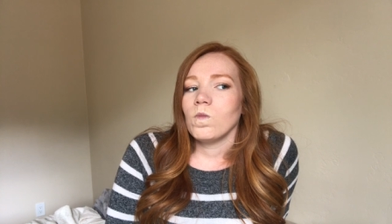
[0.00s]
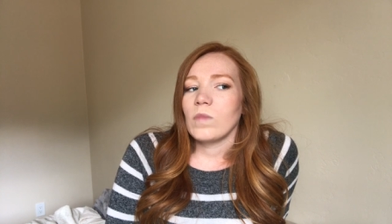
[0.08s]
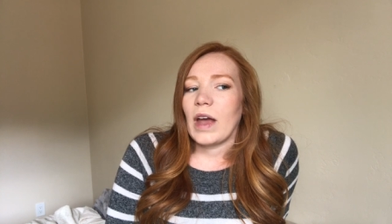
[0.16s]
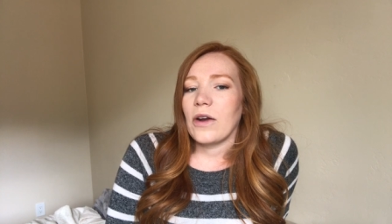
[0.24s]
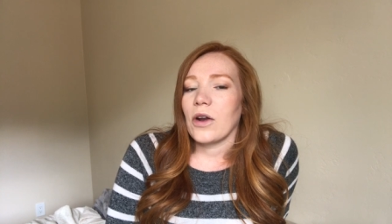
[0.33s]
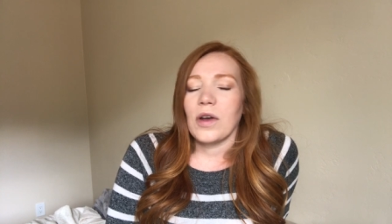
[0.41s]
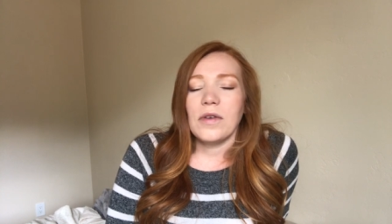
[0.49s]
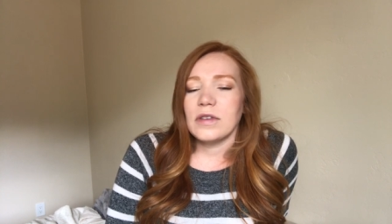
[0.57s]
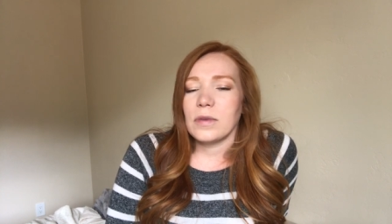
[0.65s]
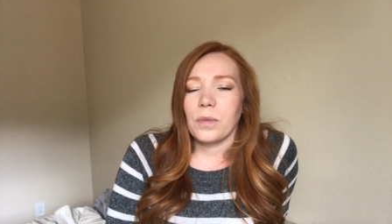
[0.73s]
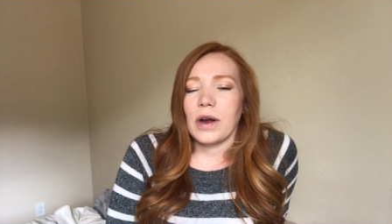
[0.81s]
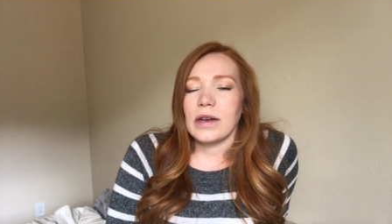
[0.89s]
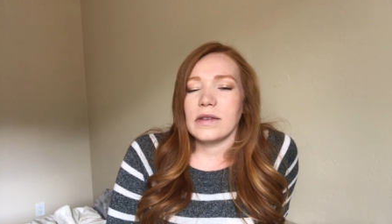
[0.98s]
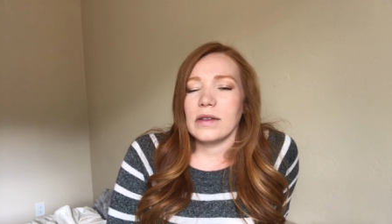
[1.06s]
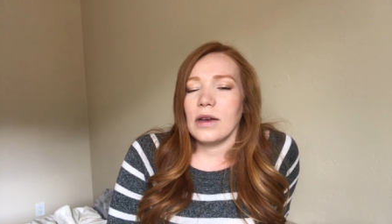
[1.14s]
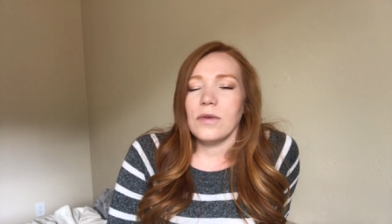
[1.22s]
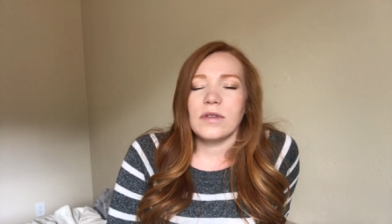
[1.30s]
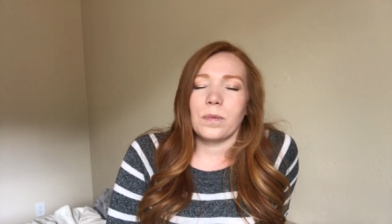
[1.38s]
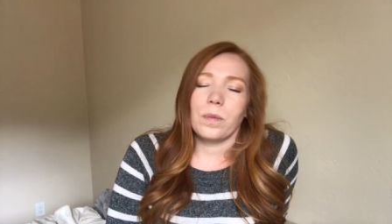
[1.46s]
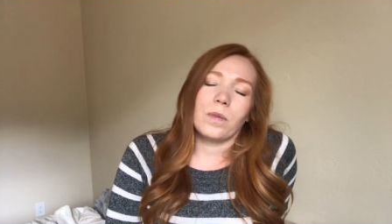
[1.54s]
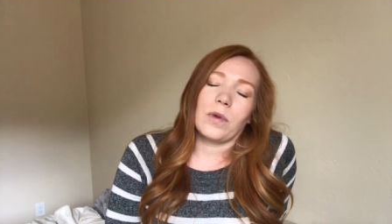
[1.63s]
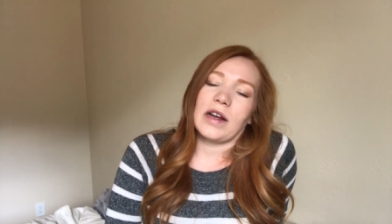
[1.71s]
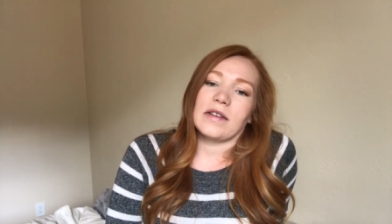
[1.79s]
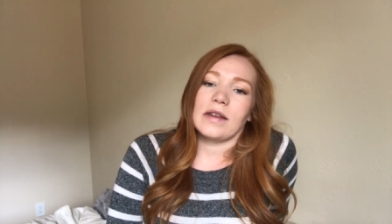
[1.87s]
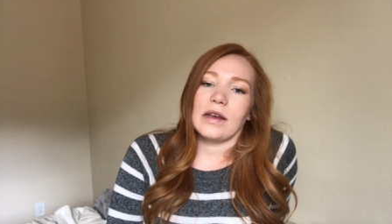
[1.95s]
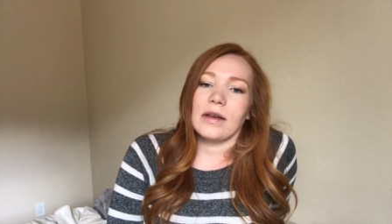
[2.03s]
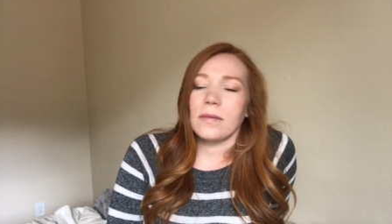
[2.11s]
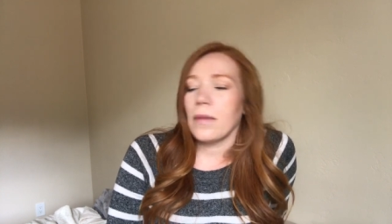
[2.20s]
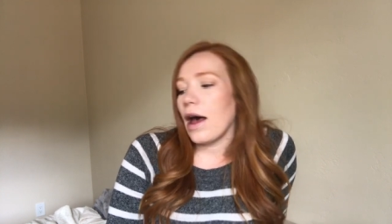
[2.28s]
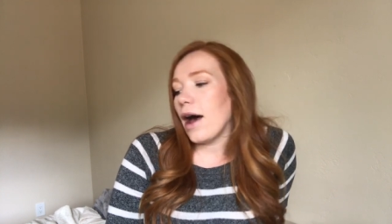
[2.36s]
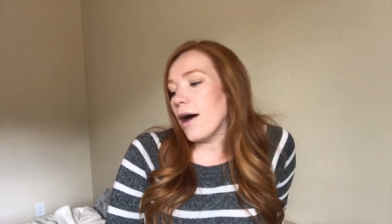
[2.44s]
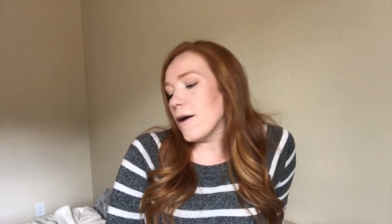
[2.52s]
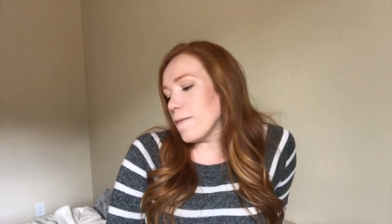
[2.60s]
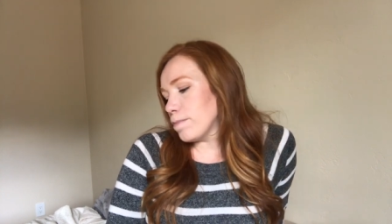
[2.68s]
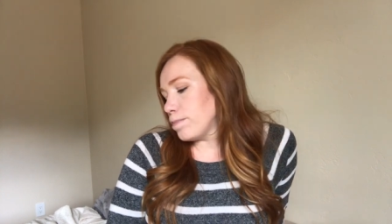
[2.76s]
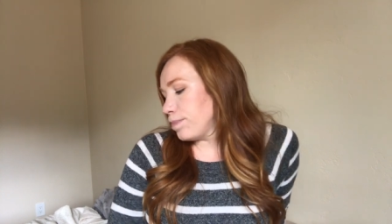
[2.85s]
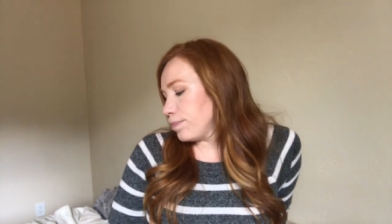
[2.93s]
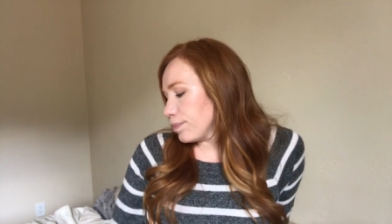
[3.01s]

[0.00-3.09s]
I don't know, it was a price, it was pricey. Um,